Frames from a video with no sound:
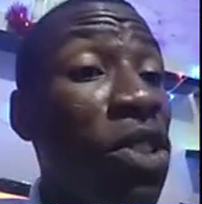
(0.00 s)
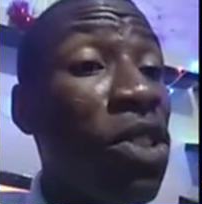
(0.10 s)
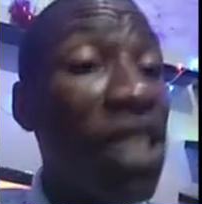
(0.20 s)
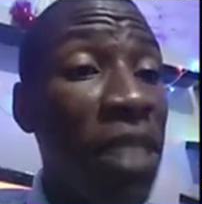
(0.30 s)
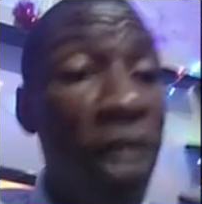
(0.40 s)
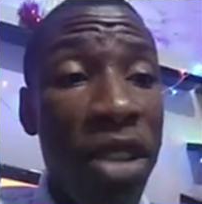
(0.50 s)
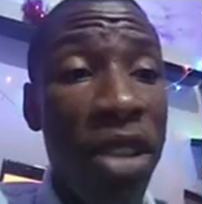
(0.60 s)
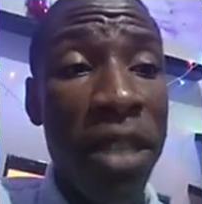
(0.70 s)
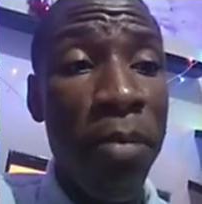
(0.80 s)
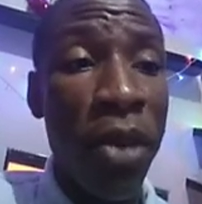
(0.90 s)
the melting
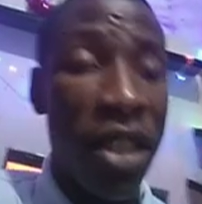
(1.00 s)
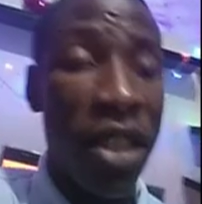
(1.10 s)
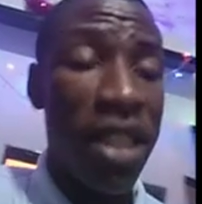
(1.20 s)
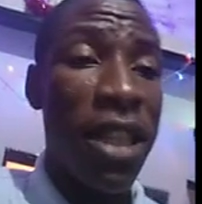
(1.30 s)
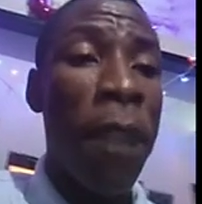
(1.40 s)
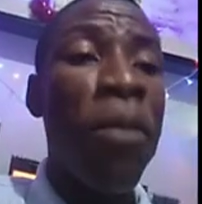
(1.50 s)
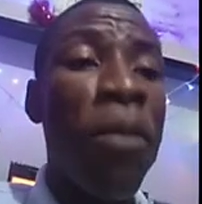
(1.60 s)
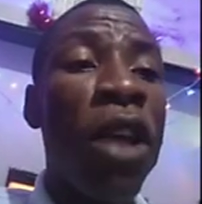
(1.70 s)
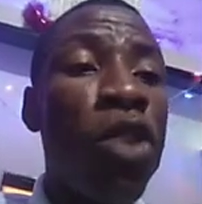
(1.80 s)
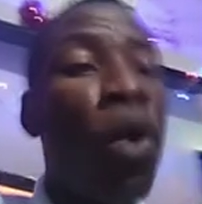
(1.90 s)
point. So
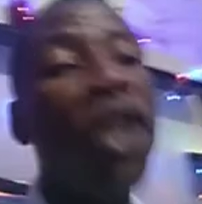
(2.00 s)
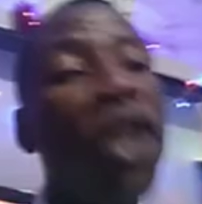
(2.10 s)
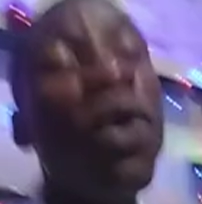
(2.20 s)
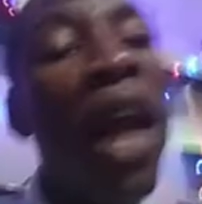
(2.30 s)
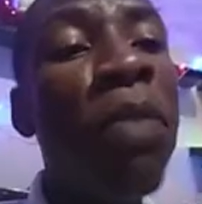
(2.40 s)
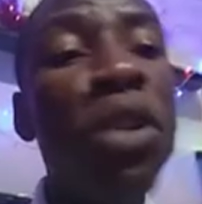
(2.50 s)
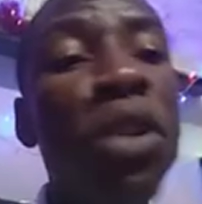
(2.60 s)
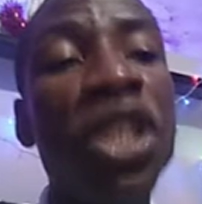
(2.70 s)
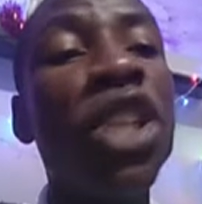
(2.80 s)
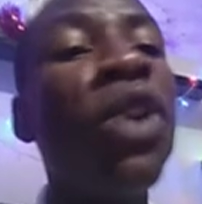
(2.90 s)
when you add molten
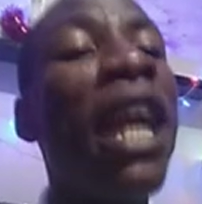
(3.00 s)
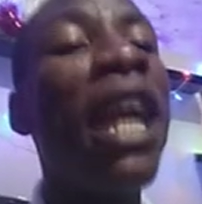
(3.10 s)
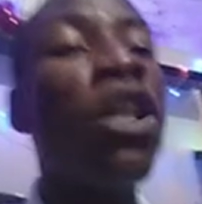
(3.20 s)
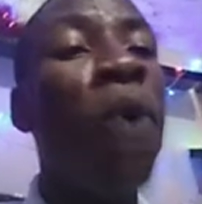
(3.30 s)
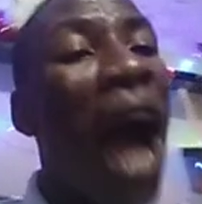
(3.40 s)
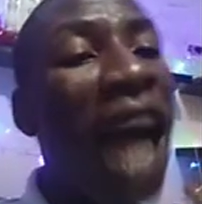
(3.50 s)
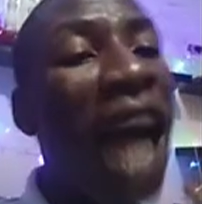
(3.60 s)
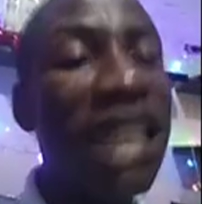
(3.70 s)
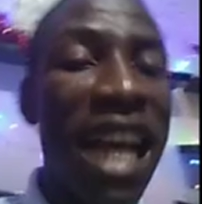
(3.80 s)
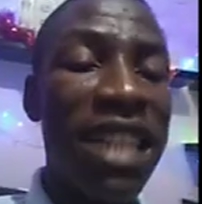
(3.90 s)
cryolite to act as
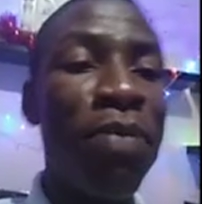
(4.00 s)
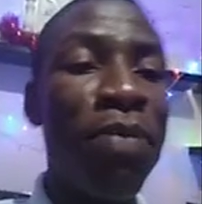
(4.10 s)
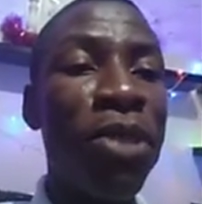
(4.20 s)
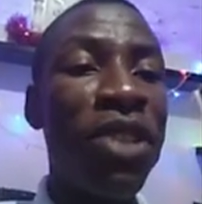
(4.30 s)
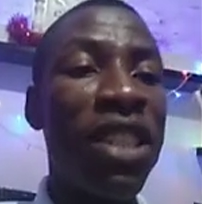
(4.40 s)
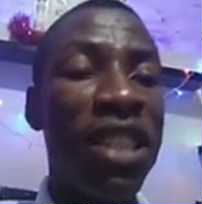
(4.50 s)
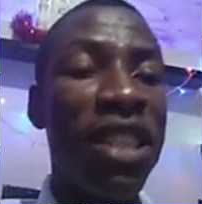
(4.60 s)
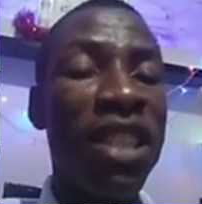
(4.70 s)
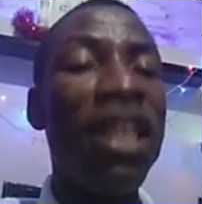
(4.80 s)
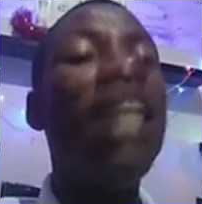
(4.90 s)
impurity,
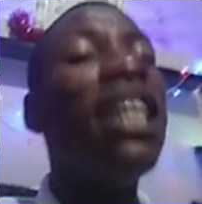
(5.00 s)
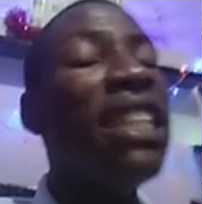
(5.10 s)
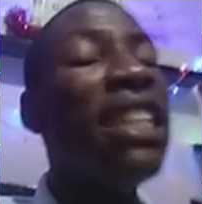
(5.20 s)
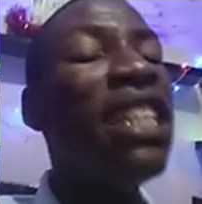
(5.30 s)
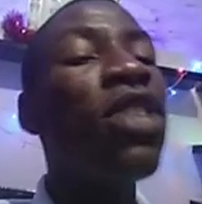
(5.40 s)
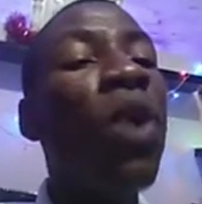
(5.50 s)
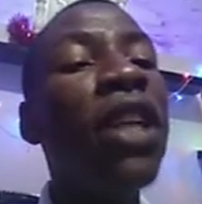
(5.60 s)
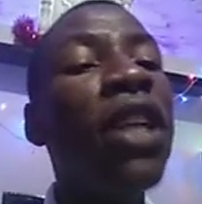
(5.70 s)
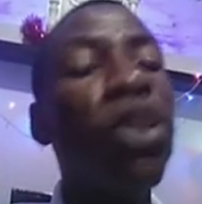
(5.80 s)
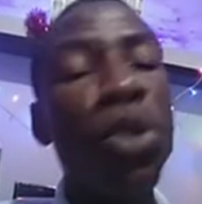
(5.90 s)
it's going
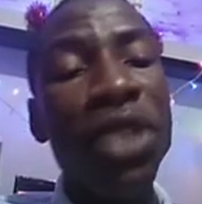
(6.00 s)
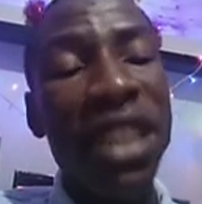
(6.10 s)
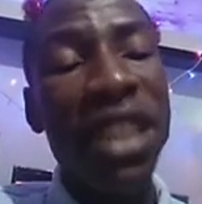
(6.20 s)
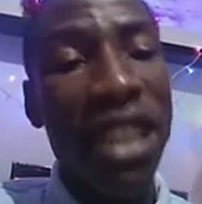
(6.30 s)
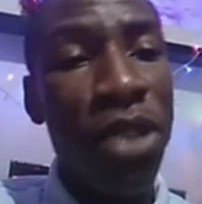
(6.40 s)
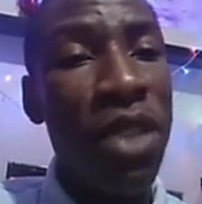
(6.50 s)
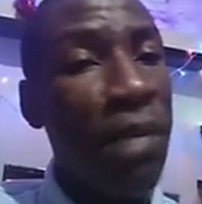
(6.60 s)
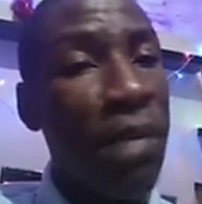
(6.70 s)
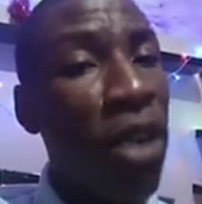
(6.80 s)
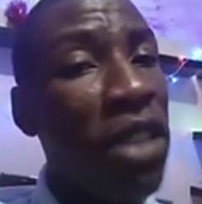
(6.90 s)
to reduce the
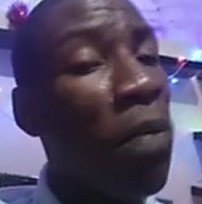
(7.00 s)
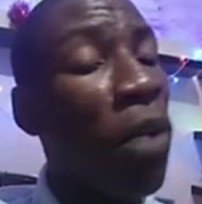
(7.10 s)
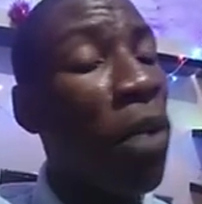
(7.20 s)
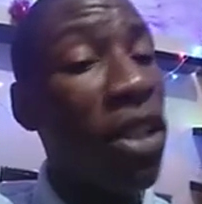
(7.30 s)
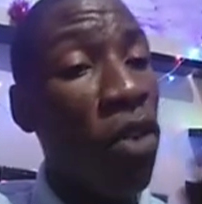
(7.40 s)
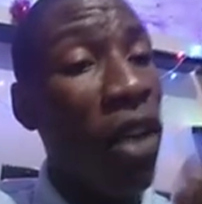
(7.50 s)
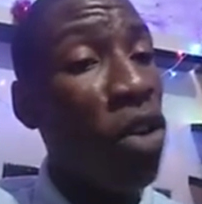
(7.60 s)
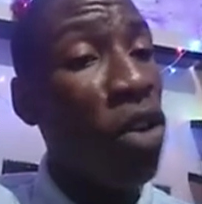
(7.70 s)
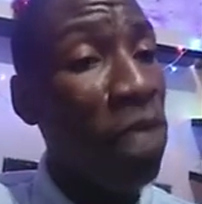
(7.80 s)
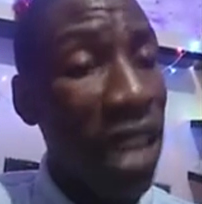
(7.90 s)
melting point of
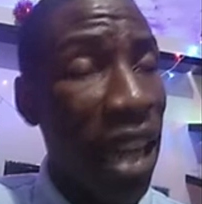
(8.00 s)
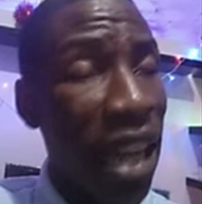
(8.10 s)
alumina